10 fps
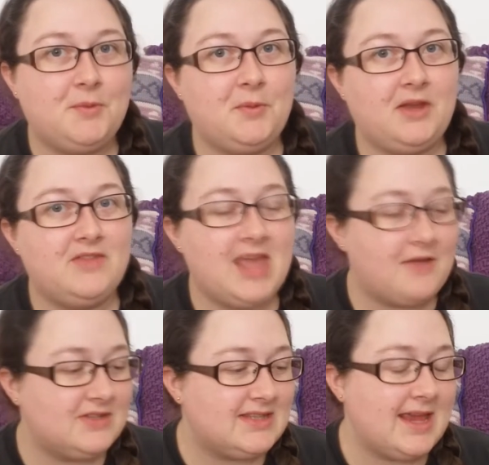but whenever they
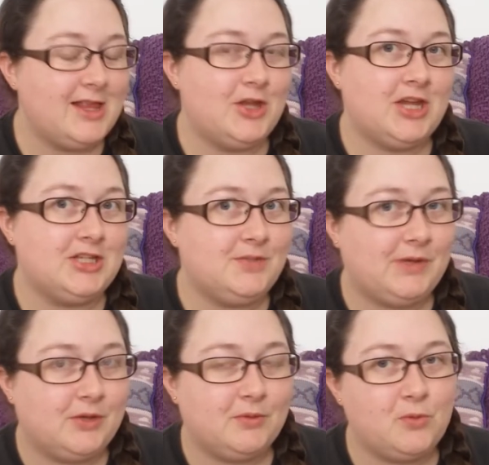have a sale on, I do
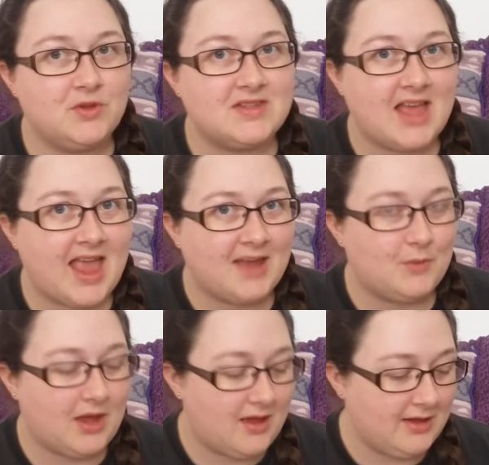pick up the ones that I have
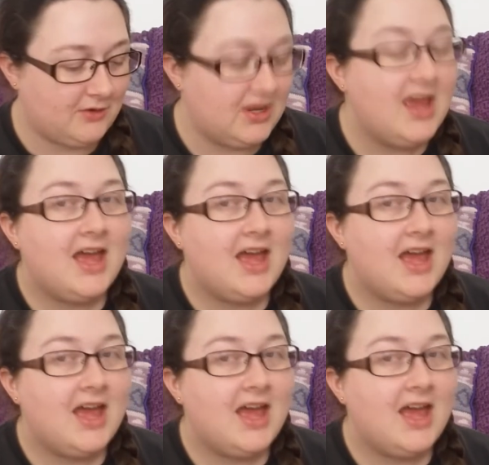my eye on.